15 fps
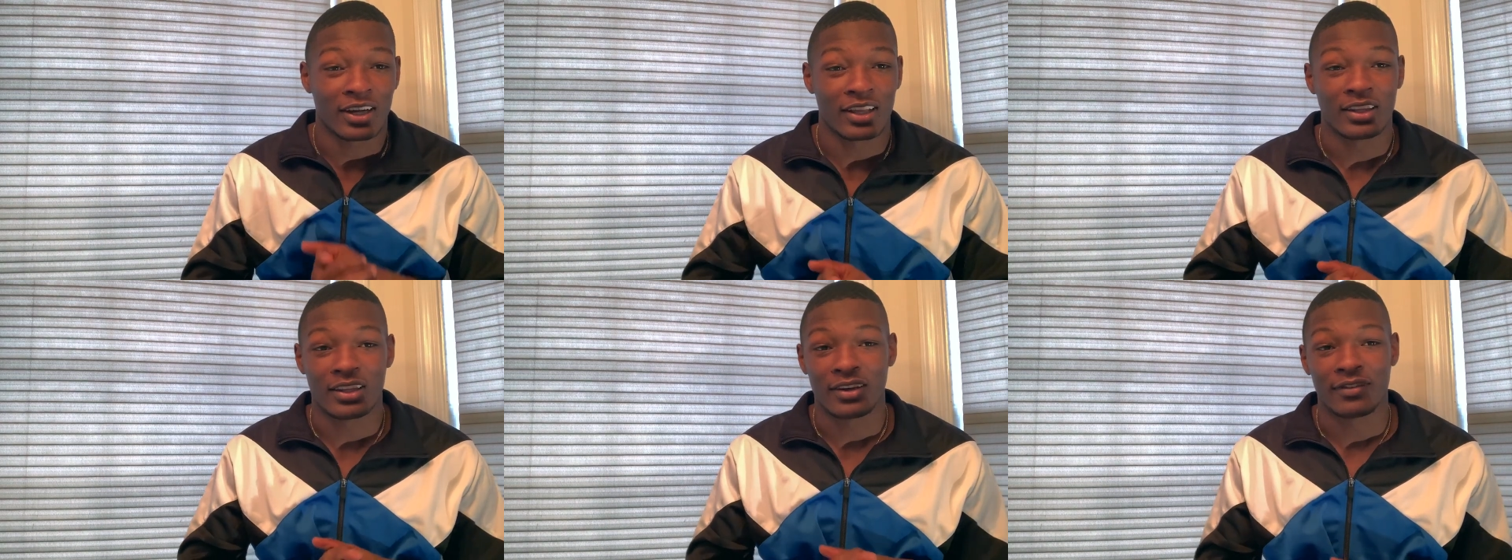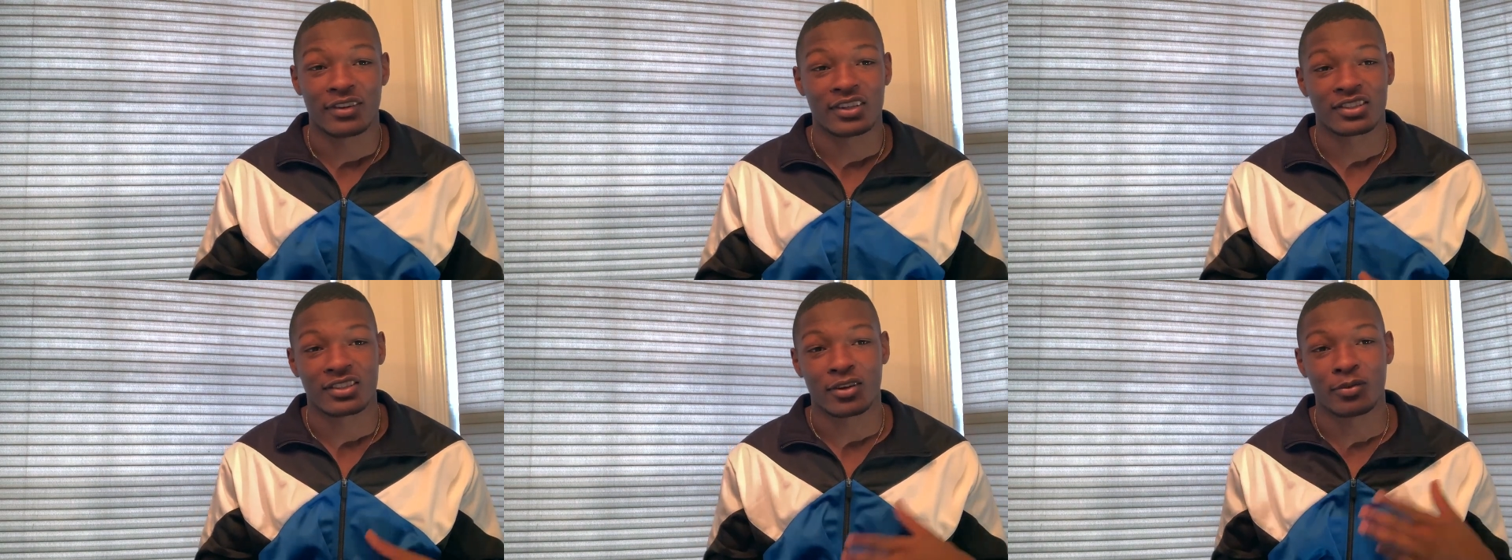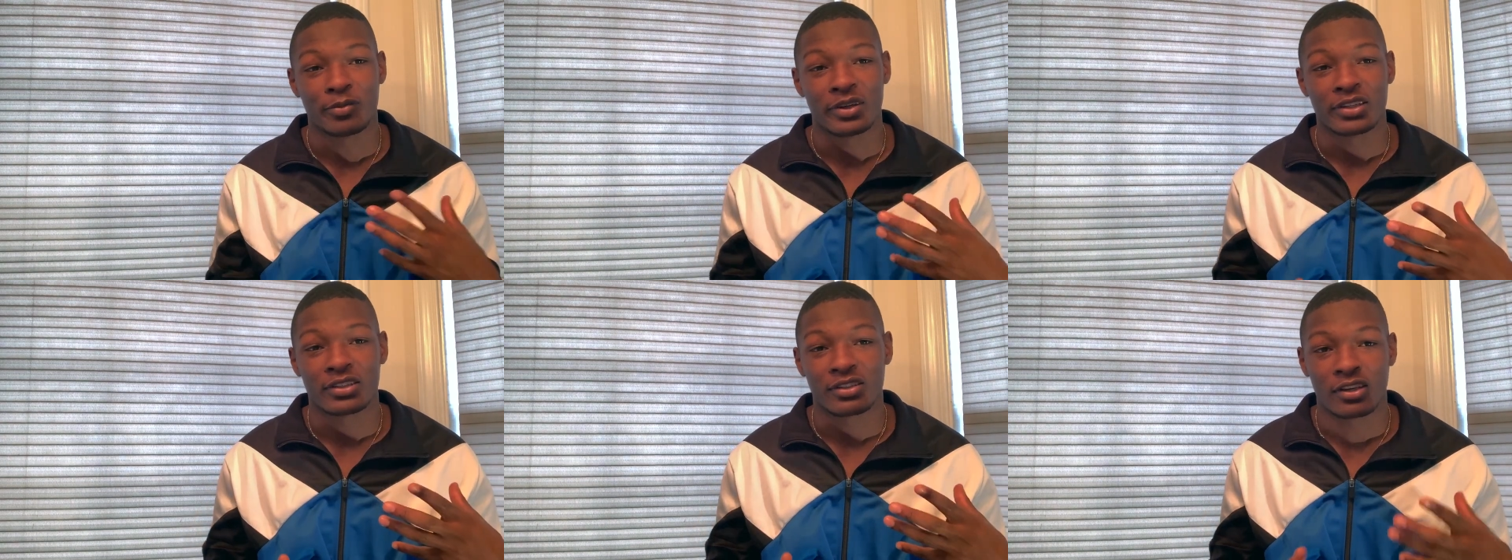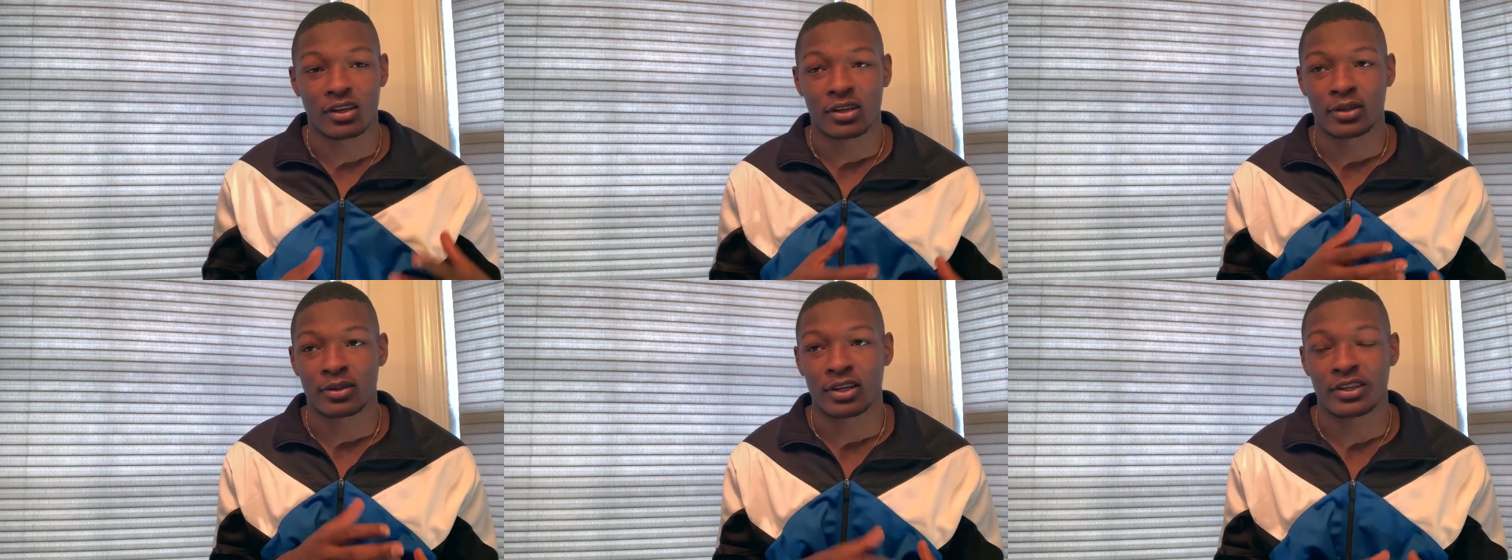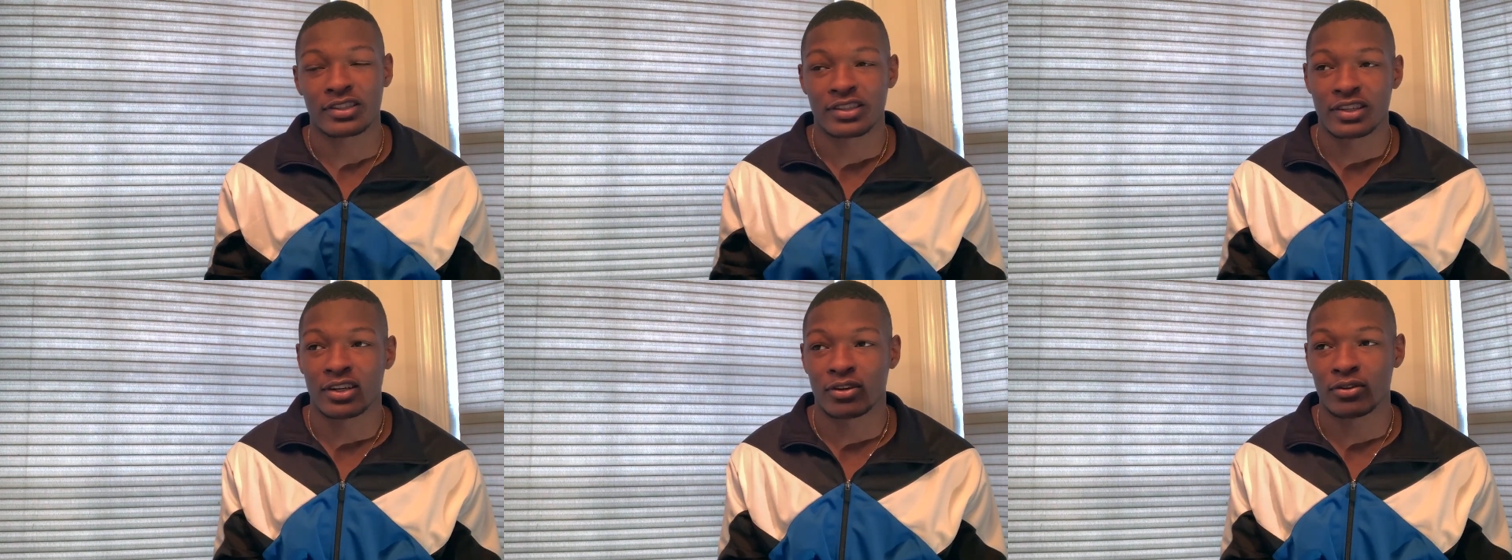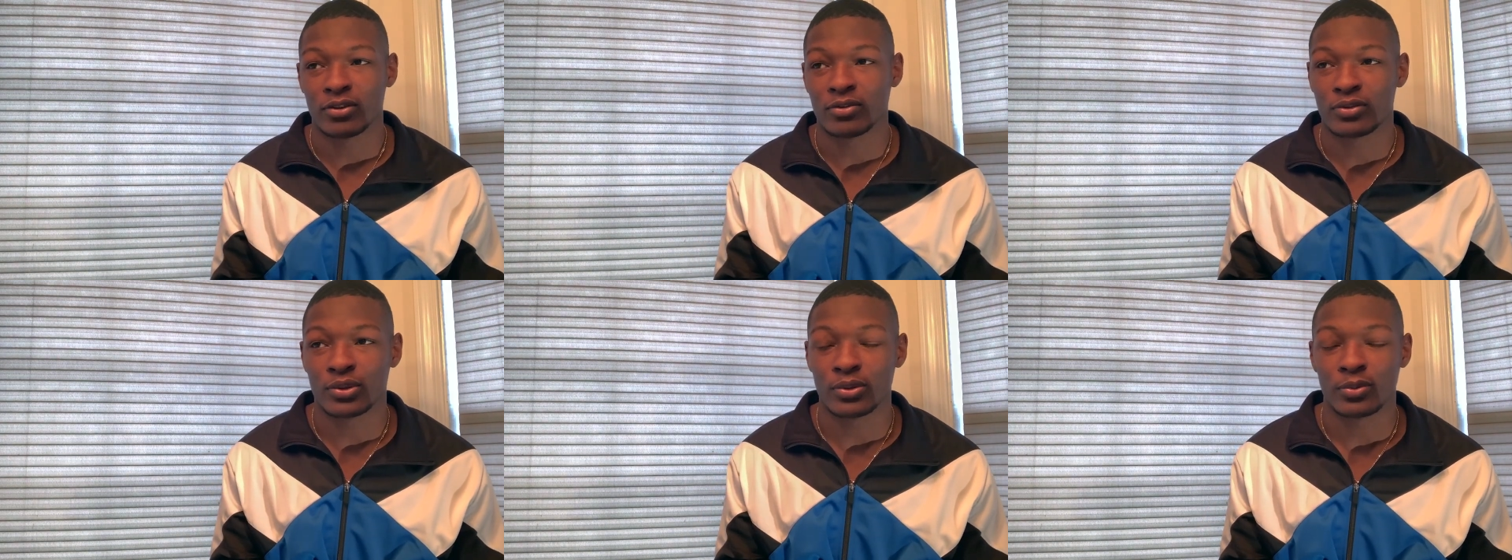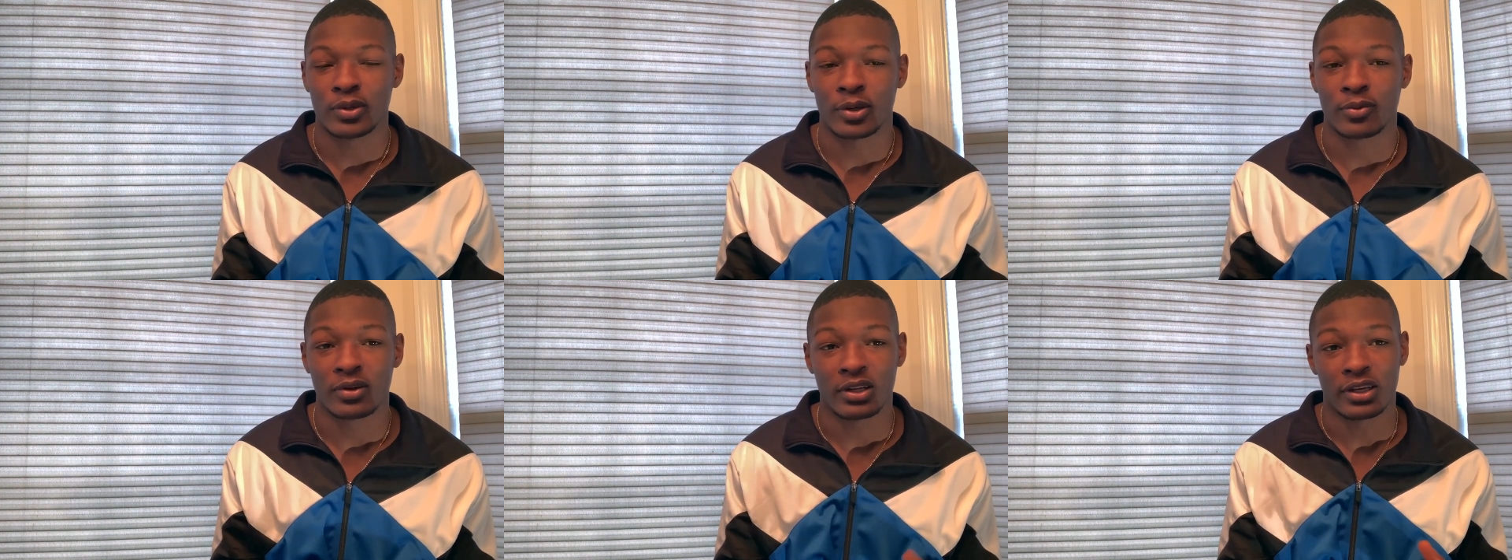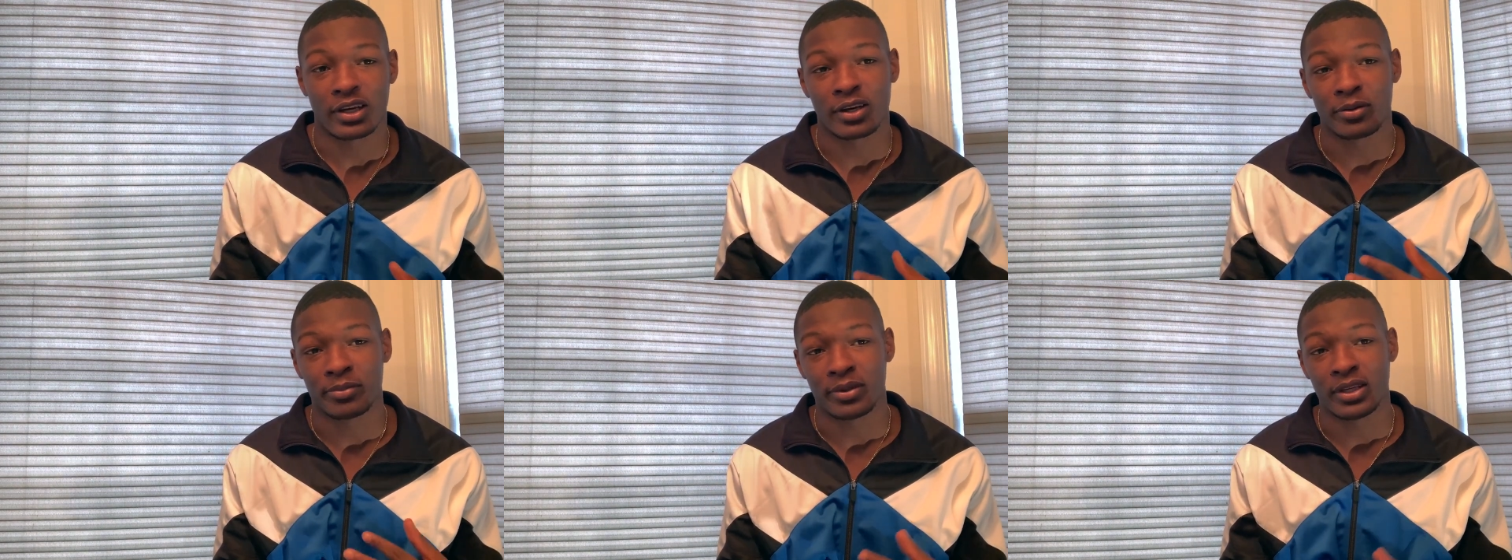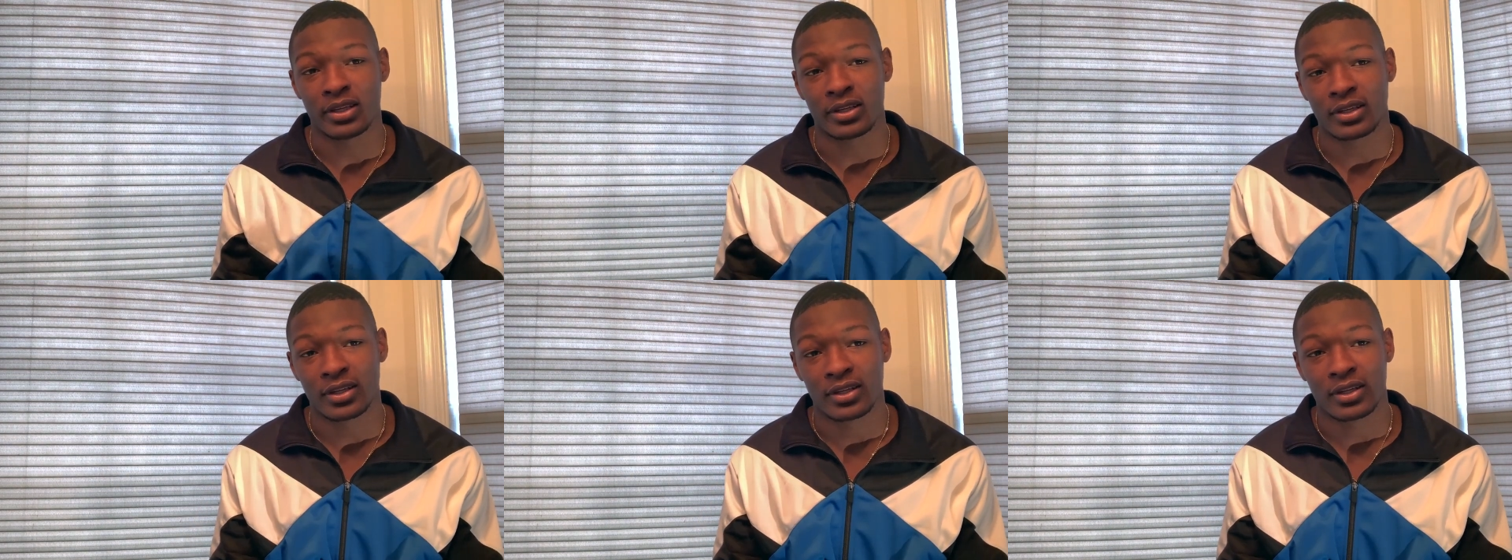I love it so much. Um, content on YouTube that really helped me.